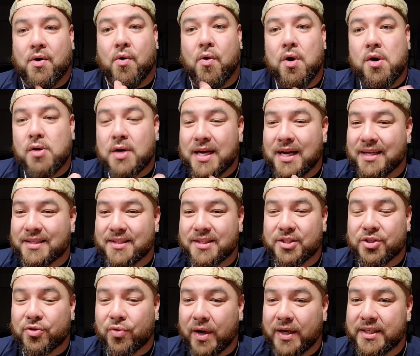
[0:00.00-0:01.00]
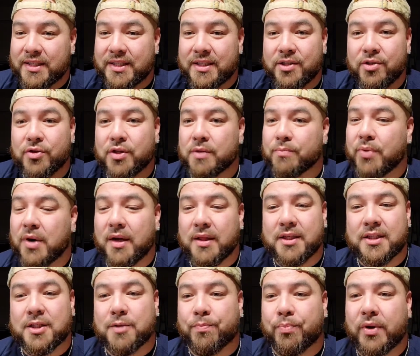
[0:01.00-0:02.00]
oil concentration, you can
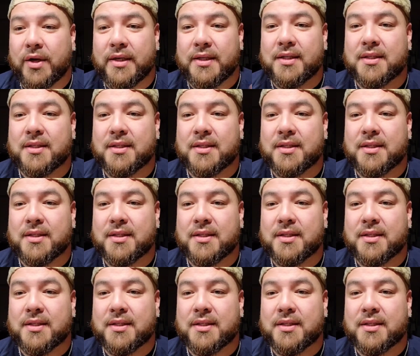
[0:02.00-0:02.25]
probably spray